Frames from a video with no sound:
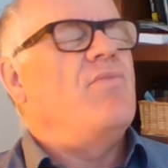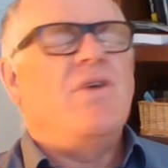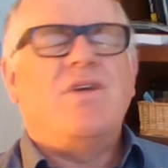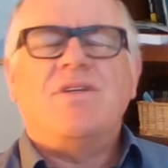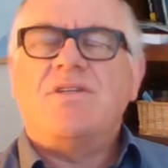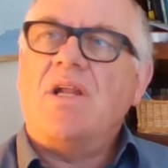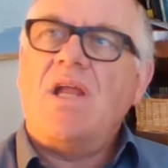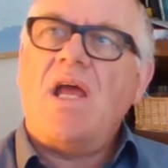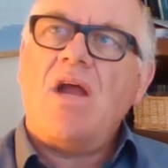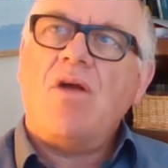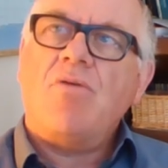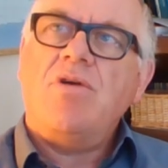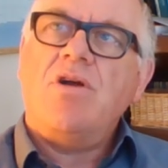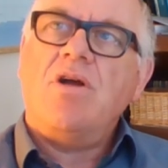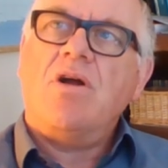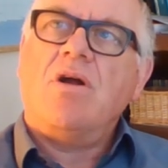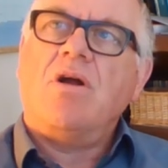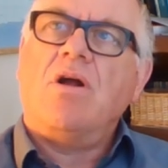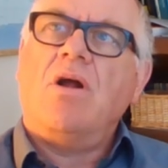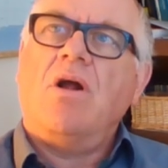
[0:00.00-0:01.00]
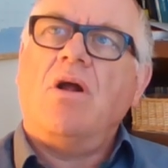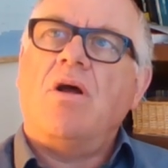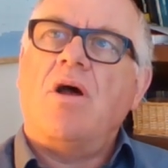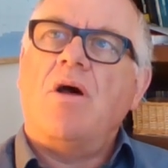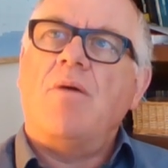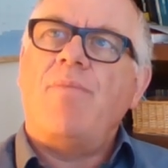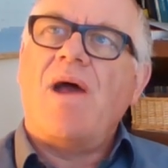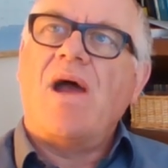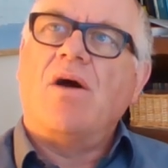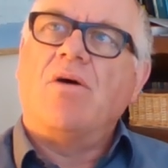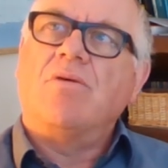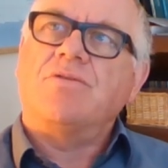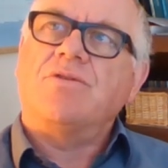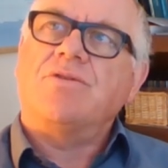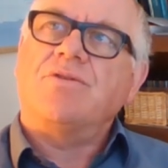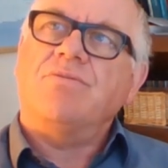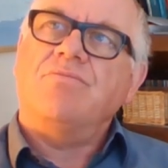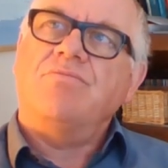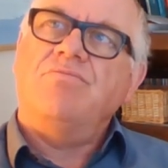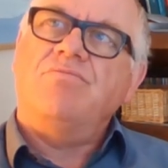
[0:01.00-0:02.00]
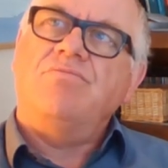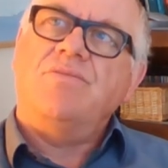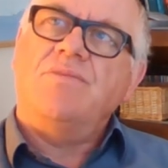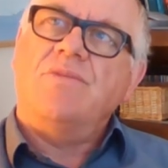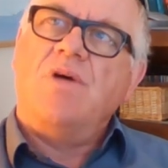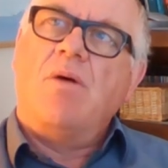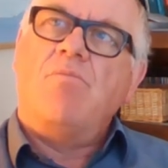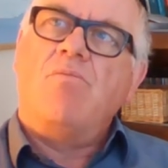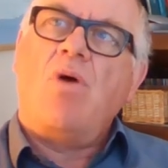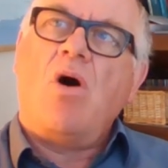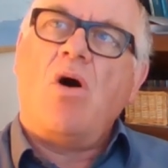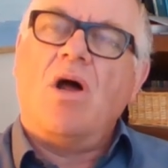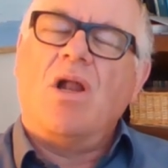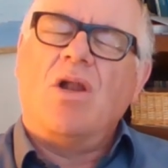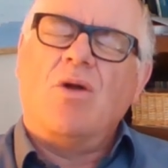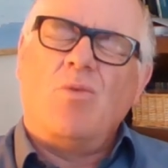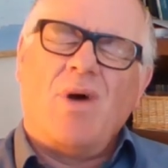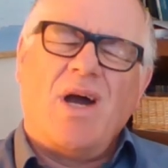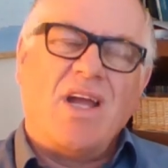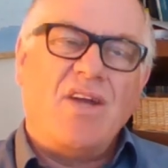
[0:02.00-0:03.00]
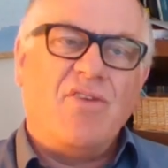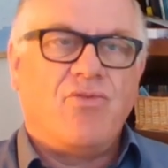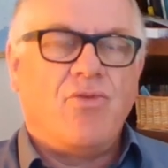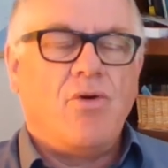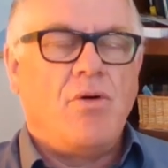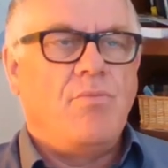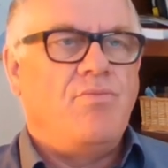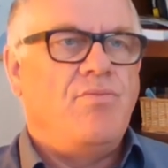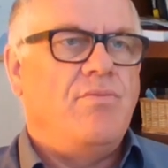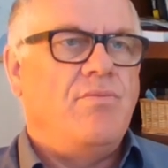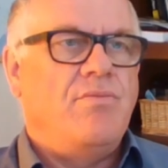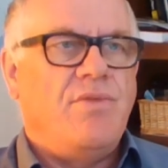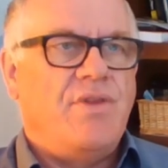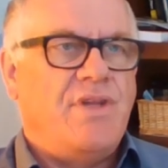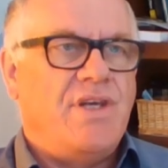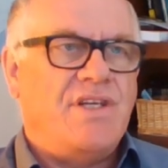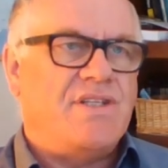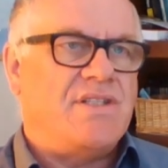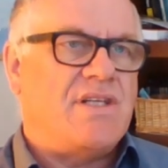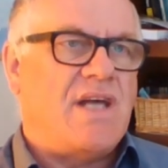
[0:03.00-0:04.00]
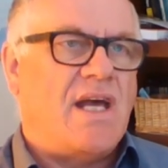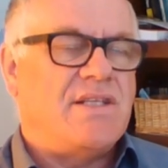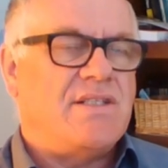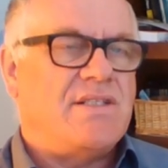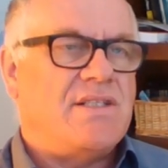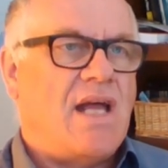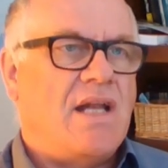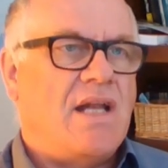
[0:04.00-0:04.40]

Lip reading: there's an area about a mile away from this test